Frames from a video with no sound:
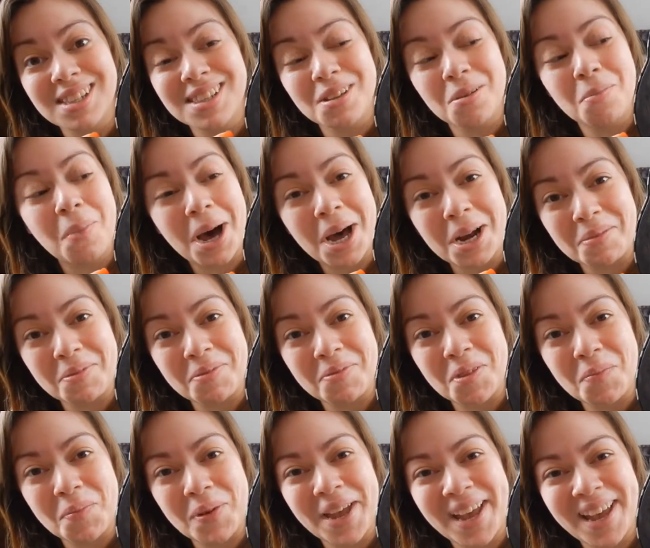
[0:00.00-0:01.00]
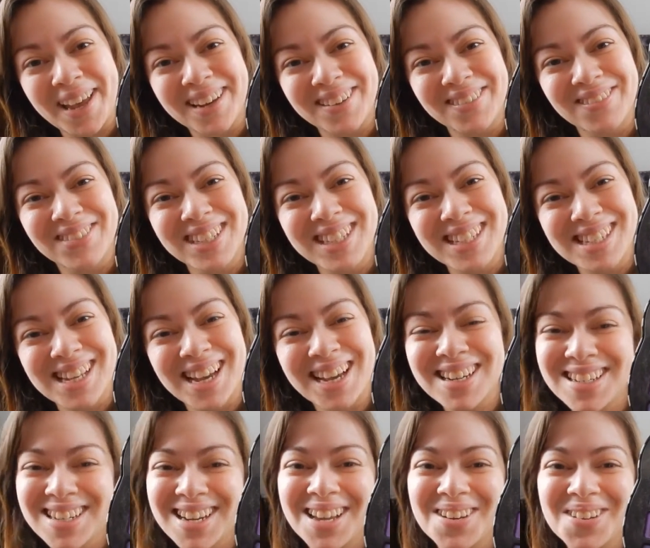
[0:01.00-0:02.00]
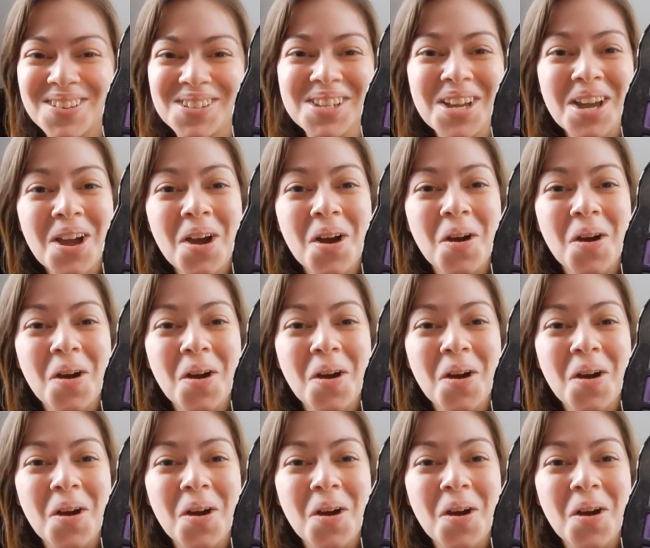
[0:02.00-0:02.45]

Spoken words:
bottom of the pan of these eyeshadows,